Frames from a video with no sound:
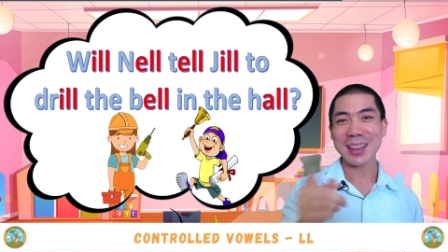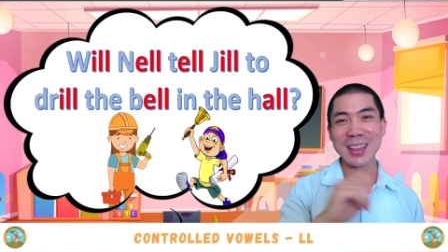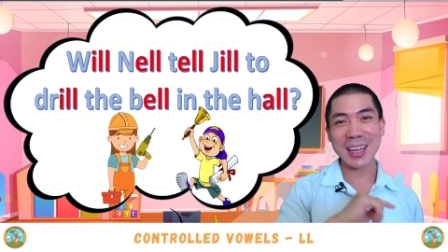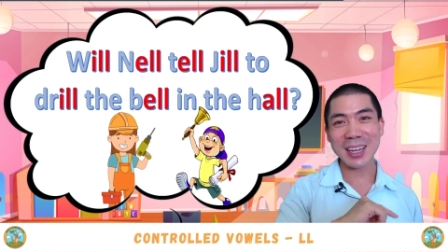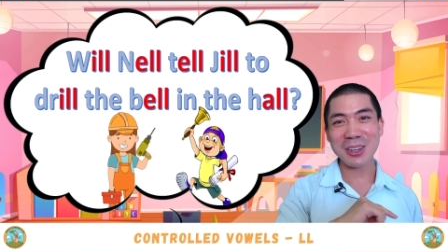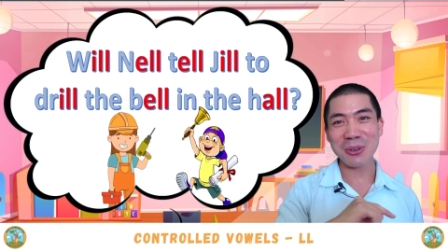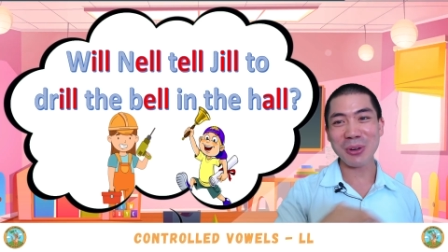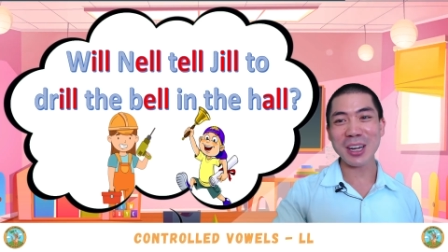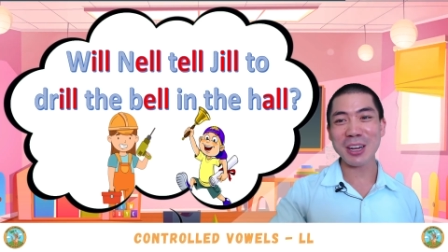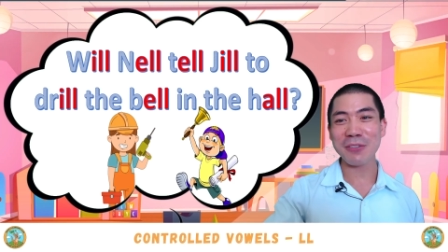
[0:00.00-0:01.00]
then you're
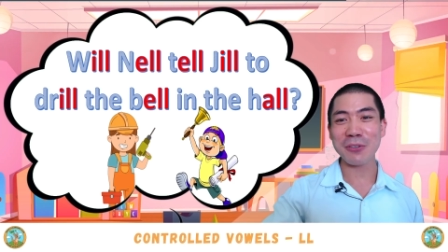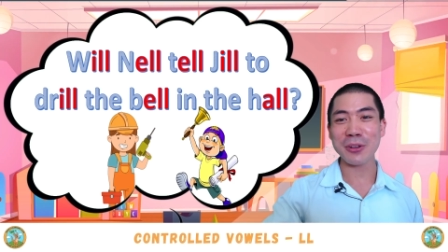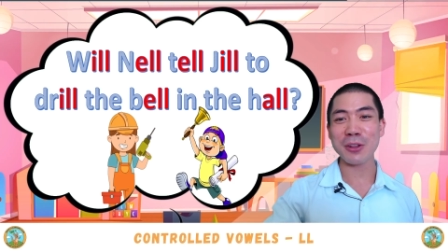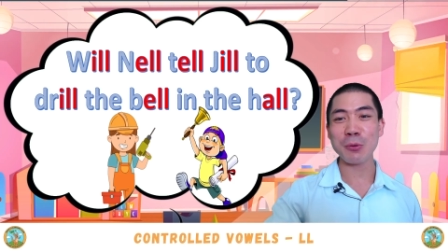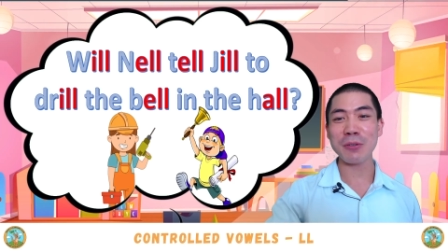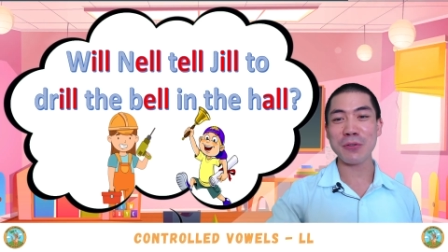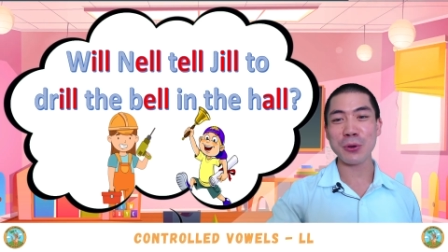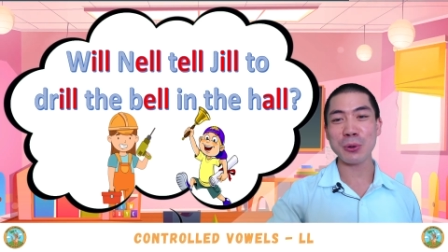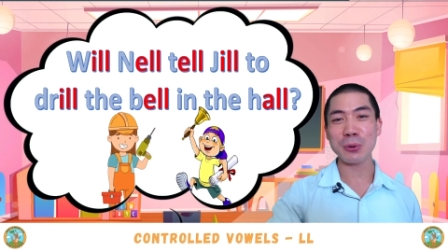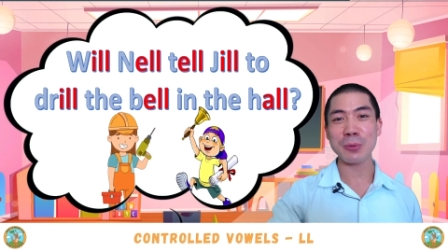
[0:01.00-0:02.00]
ready for the
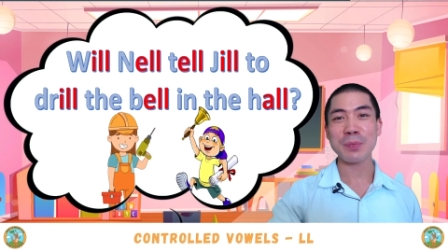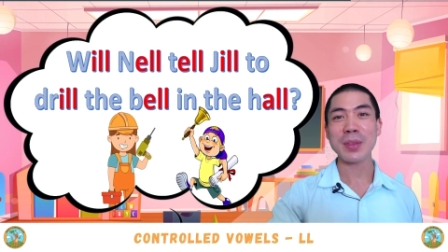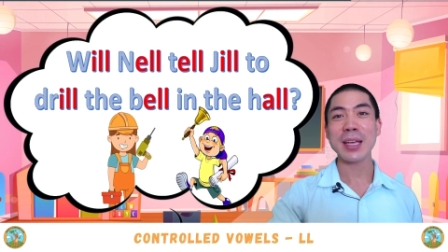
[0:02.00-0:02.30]
review.